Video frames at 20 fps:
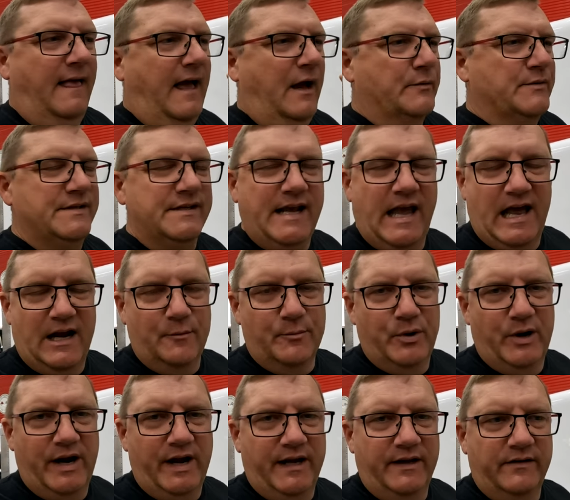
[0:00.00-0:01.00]
I was
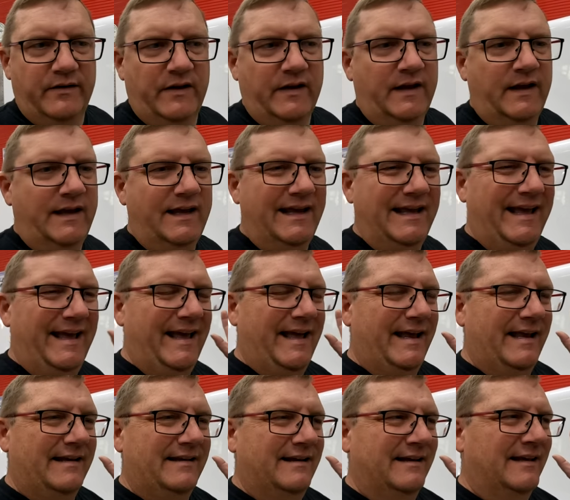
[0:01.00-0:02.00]
scatterbrained,
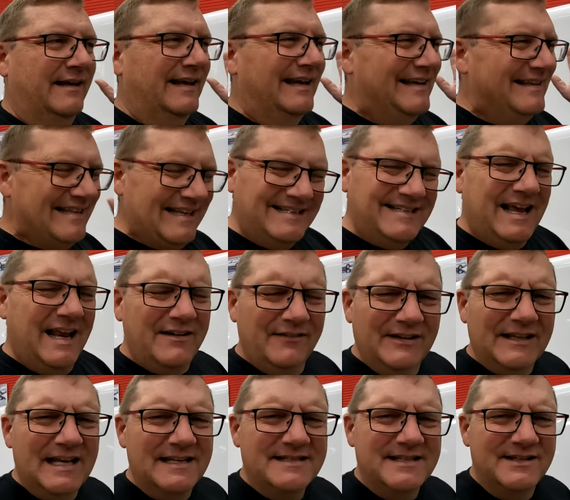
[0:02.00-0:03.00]
and that's kind of
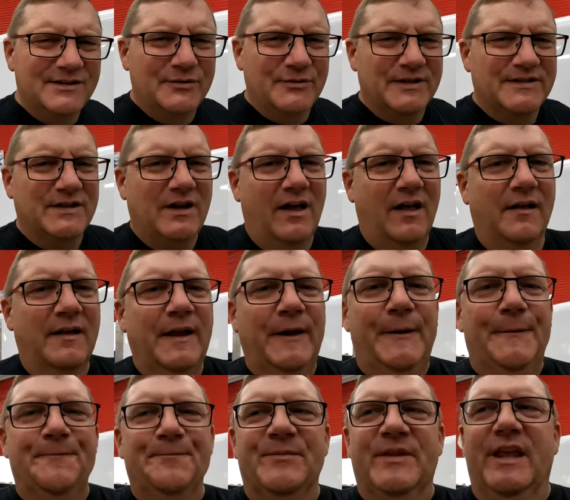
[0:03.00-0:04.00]
a lesson to us all.
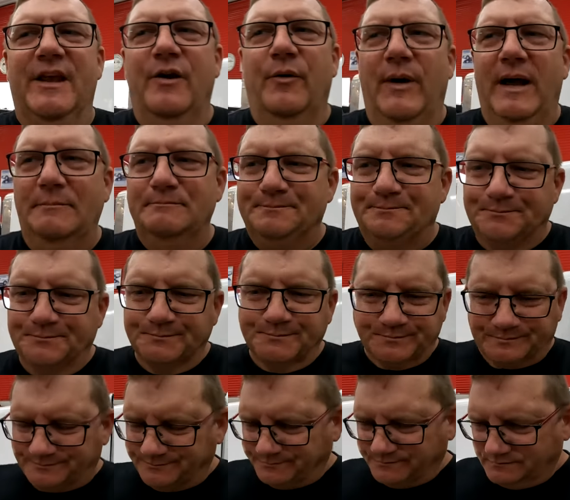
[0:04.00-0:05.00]
You know what?
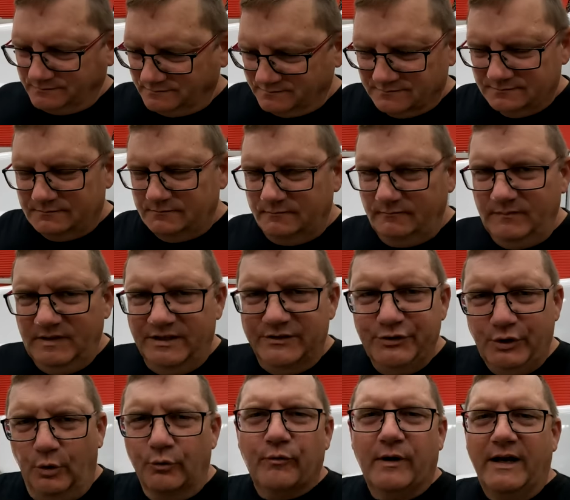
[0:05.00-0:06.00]

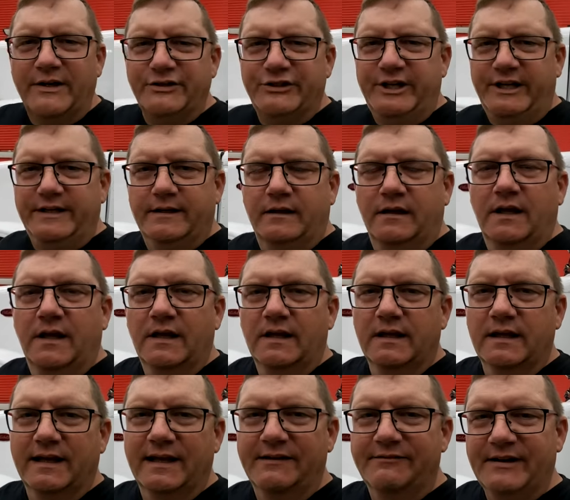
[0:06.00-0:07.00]
Don't rush it.
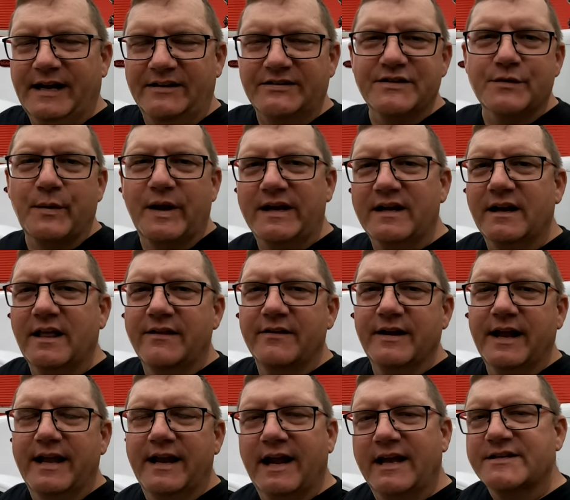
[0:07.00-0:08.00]
If it has to wait another
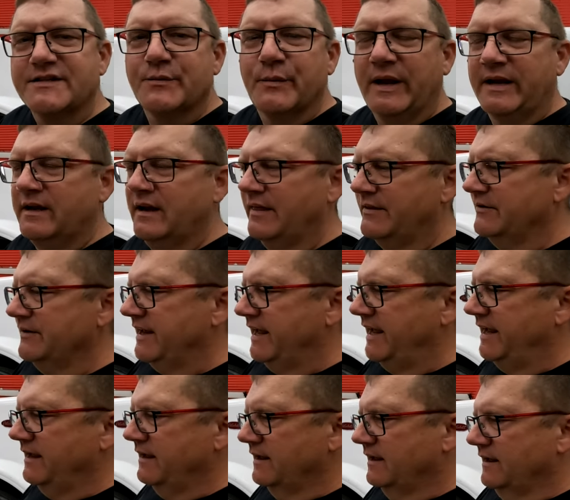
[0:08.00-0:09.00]
day, it has to wait another
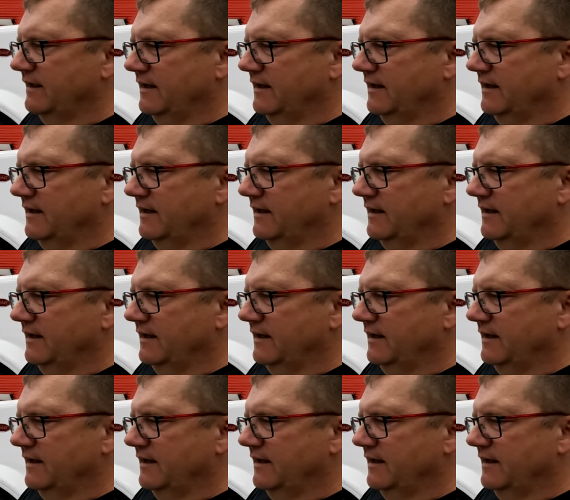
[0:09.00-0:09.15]
day,